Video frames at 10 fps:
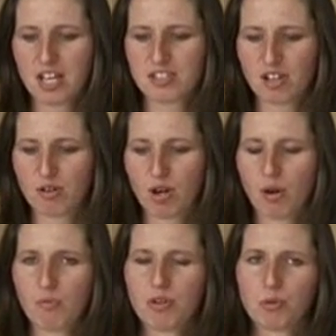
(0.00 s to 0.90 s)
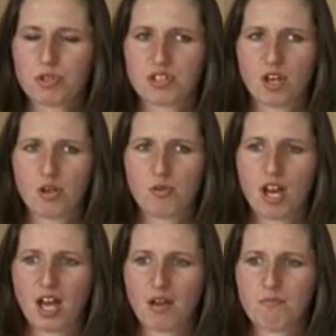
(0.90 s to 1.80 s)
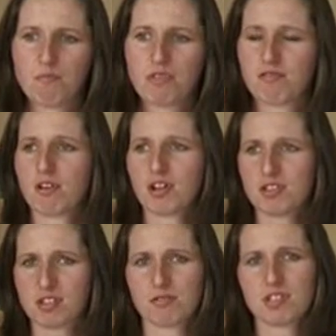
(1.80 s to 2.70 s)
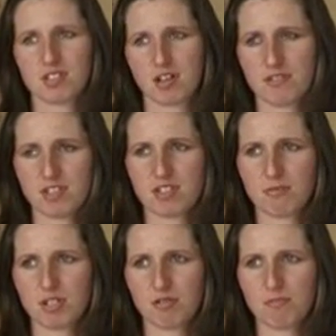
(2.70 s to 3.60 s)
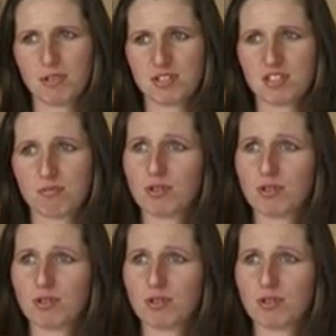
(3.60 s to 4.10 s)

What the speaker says: So we also, through our consultancy services that we do with business,